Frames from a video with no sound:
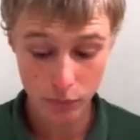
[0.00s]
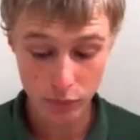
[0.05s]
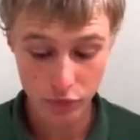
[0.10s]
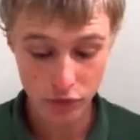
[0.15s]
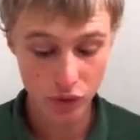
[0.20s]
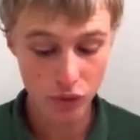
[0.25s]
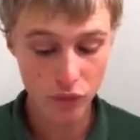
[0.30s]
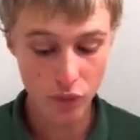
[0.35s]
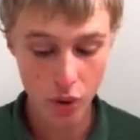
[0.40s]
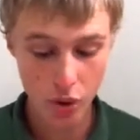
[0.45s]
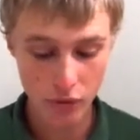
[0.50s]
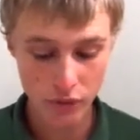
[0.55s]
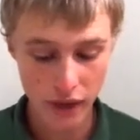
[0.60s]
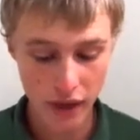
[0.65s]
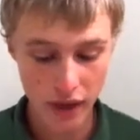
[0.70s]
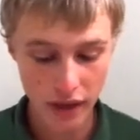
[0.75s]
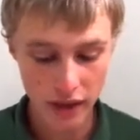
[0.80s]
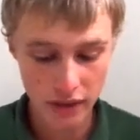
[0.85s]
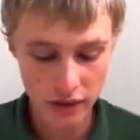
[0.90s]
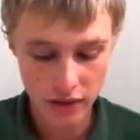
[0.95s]
so far
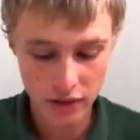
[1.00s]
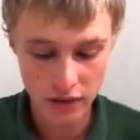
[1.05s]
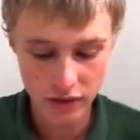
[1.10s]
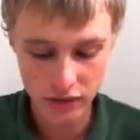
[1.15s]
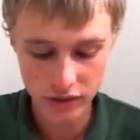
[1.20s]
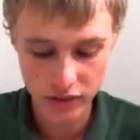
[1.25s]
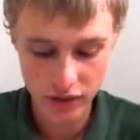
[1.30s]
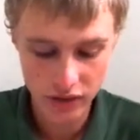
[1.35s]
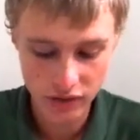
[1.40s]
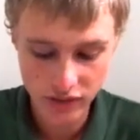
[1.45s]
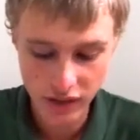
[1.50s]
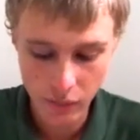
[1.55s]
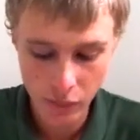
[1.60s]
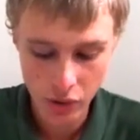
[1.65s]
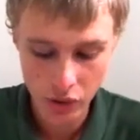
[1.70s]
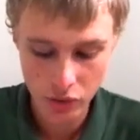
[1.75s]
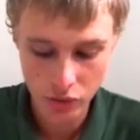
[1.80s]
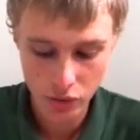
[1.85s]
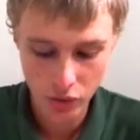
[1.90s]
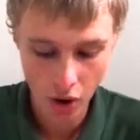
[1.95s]
that is
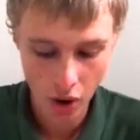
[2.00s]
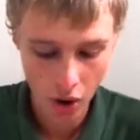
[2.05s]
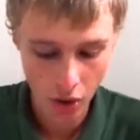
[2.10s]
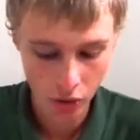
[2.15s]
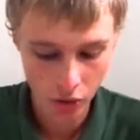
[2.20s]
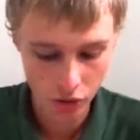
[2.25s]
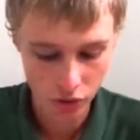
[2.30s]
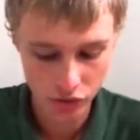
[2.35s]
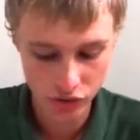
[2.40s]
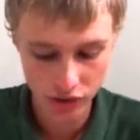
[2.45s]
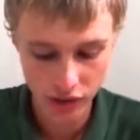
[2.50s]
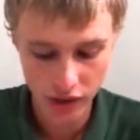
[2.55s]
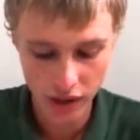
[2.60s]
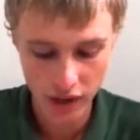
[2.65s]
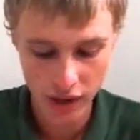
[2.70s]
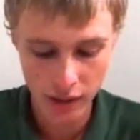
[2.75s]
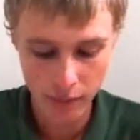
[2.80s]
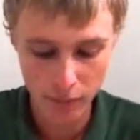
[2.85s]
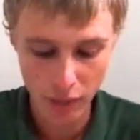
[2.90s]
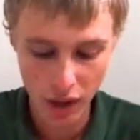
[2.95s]
$700
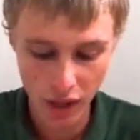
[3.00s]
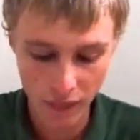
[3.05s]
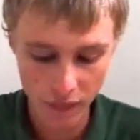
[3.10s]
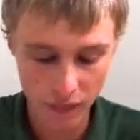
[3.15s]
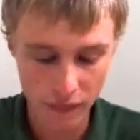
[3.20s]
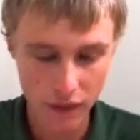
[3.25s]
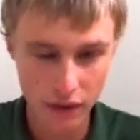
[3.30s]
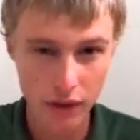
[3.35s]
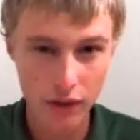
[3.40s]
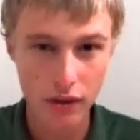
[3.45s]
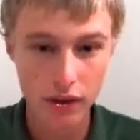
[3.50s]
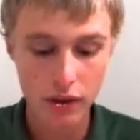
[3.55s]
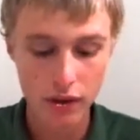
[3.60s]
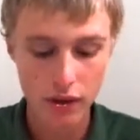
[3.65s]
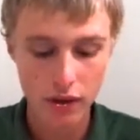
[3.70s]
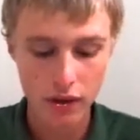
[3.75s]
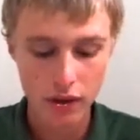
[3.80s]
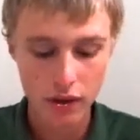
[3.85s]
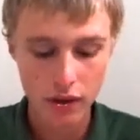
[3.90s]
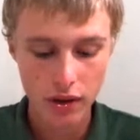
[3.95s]
a month.
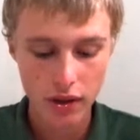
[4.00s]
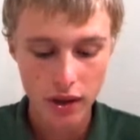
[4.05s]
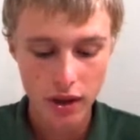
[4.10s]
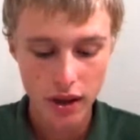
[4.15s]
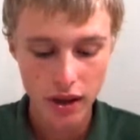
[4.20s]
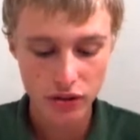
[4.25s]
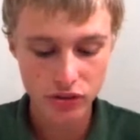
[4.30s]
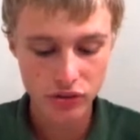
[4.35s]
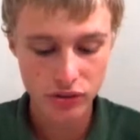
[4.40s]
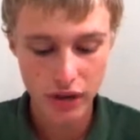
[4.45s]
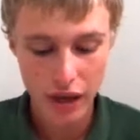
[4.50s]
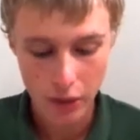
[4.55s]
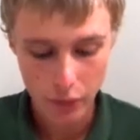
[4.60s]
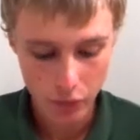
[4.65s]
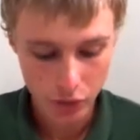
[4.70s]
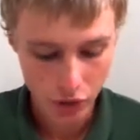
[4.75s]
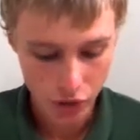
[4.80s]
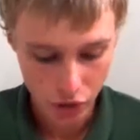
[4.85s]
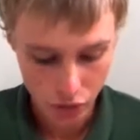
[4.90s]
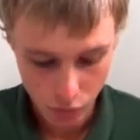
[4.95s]
And so now
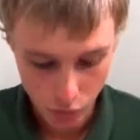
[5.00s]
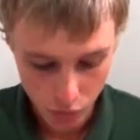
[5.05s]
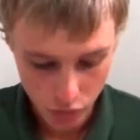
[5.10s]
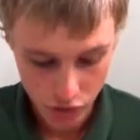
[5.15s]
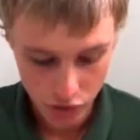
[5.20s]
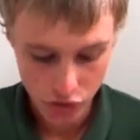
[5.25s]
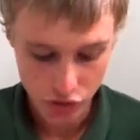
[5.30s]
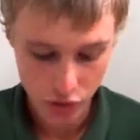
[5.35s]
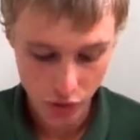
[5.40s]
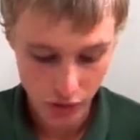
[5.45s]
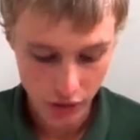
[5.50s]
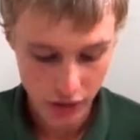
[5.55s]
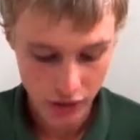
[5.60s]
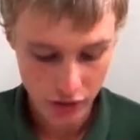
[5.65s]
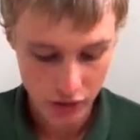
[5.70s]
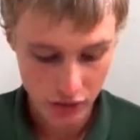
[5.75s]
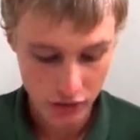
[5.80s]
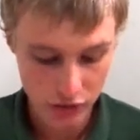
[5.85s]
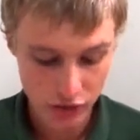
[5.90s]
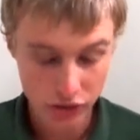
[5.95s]
we're going to really start
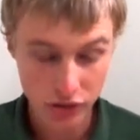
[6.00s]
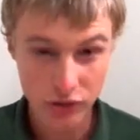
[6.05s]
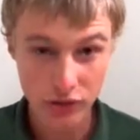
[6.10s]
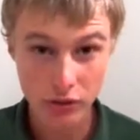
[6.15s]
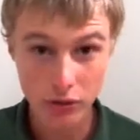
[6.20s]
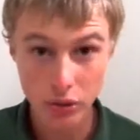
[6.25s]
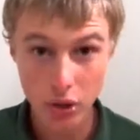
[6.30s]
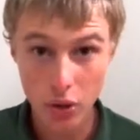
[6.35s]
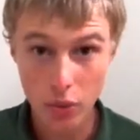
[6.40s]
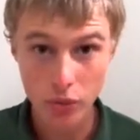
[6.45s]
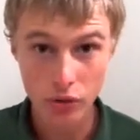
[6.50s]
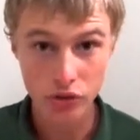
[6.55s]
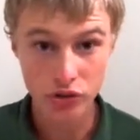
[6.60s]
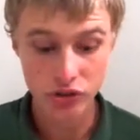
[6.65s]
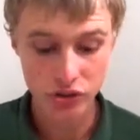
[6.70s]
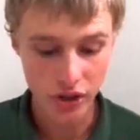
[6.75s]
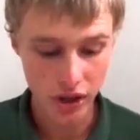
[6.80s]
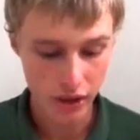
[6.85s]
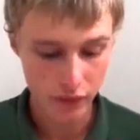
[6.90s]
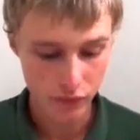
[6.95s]
getting to the lower
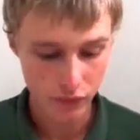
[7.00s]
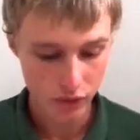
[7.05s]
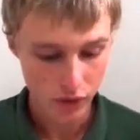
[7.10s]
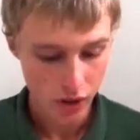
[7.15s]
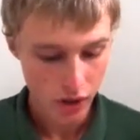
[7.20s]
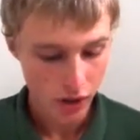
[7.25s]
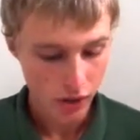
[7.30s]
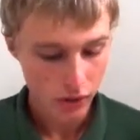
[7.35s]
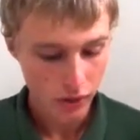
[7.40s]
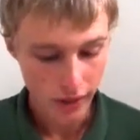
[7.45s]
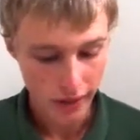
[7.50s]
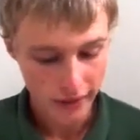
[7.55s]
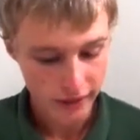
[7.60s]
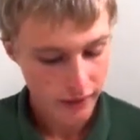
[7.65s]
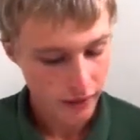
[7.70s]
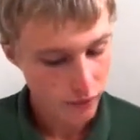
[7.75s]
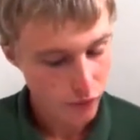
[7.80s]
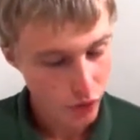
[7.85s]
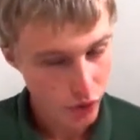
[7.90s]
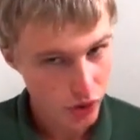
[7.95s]
stuff,
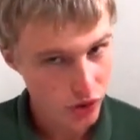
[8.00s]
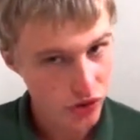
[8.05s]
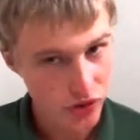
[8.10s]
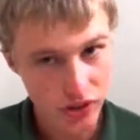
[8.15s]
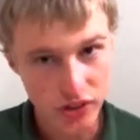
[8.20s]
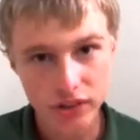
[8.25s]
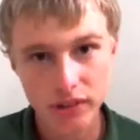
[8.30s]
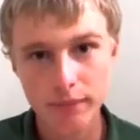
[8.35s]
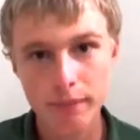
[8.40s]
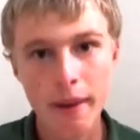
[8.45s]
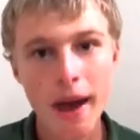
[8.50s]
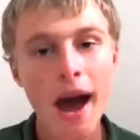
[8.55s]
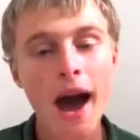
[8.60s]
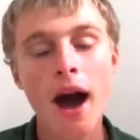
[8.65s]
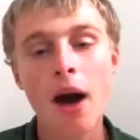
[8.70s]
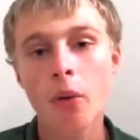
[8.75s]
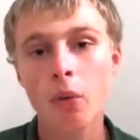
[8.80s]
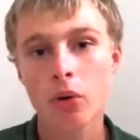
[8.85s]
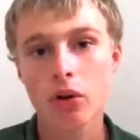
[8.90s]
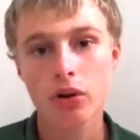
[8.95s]
like, for instance,
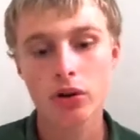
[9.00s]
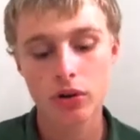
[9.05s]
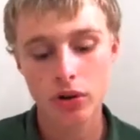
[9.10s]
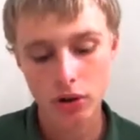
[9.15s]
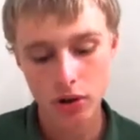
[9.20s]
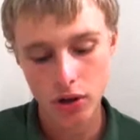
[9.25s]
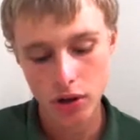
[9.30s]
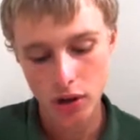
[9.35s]
power.